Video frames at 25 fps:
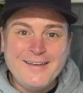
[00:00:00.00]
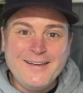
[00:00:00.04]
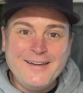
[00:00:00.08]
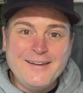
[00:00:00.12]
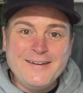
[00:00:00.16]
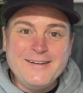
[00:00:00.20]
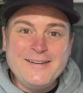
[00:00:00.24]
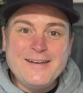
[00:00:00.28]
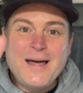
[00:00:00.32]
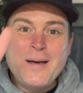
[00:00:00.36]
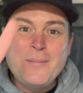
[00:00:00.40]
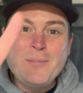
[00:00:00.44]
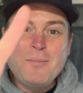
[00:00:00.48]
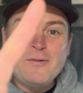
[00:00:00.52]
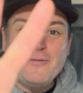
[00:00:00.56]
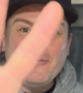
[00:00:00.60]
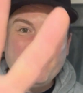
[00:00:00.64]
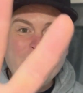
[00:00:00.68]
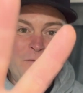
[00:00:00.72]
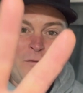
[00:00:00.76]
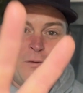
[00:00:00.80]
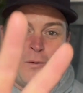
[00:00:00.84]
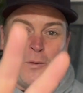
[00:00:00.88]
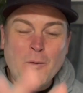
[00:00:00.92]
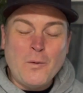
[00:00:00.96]
Number
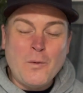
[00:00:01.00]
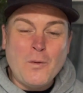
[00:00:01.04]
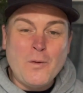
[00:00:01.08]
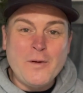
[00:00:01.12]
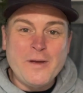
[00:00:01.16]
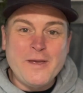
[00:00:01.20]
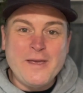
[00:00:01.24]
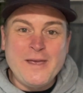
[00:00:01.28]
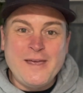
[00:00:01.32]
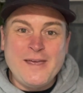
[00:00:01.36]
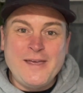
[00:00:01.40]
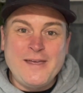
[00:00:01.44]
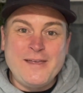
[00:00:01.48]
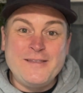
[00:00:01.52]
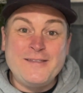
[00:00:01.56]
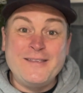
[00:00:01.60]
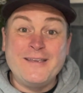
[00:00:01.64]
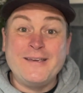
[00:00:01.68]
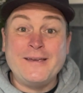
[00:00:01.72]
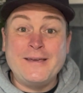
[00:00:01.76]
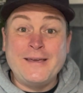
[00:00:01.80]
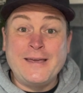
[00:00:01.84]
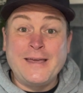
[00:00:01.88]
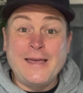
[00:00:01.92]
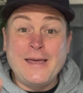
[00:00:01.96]
4 is
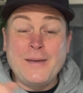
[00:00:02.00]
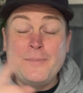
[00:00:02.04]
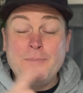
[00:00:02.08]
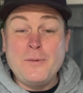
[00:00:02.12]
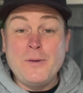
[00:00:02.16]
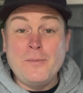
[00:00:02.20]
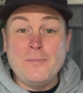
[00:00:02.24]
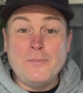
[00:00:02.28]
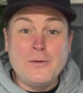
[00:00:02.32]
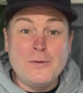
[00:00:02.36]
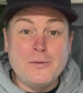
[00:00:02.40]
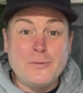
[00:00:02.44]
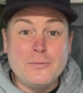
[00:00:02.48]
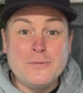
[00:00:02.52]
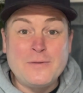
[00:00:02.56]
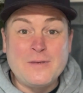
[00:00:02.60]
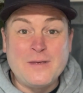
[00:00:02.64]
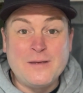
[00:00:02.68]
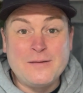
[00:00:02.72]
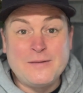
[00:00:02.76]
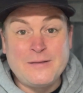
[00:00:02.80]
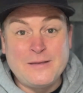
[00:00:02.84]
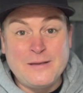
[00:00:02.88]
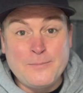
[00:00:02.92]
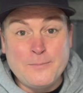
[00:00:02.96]
keep your meals
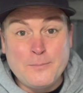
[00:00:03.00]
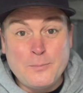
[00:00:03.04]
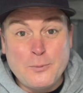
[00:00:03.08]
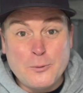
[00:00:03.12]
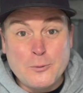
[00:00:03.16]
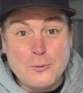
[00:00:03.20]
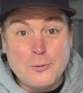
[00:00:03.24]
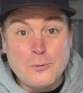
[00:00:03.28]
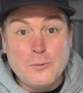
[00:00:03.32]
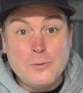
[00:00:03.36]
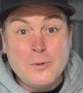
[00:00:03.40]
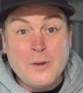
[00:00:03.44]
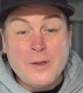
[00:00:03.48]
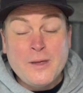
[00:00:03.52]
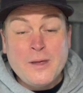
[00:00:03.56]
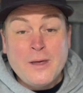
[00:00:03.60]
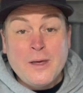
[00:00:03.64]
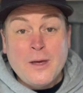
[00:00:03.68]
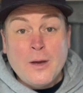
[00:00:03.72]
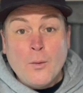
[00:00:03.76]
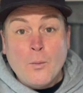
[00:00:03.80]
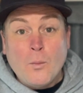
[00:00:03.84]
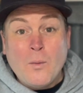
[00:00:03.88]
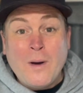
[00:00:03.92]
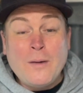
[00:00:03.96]
simple.
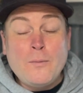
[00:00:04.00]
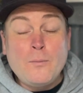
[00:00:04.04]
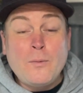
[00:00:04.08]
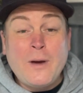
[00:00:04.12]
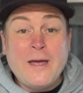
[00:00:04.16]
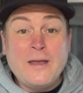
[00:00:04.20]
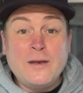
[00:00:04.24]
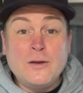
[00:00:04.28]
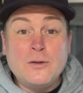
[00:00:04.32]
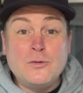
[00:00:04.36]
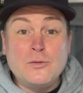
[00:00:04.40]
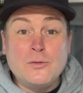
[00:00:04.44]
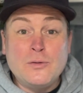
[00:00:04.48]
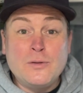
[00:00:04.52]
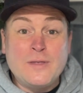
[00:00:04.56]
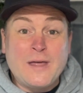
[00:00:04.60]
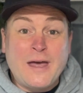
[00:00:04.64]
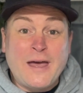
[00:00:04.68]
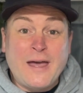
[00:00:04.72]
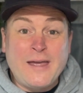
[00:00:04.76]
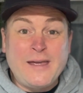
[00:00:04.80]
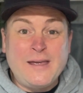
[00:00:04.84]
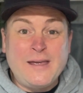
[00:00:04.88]
One way to do that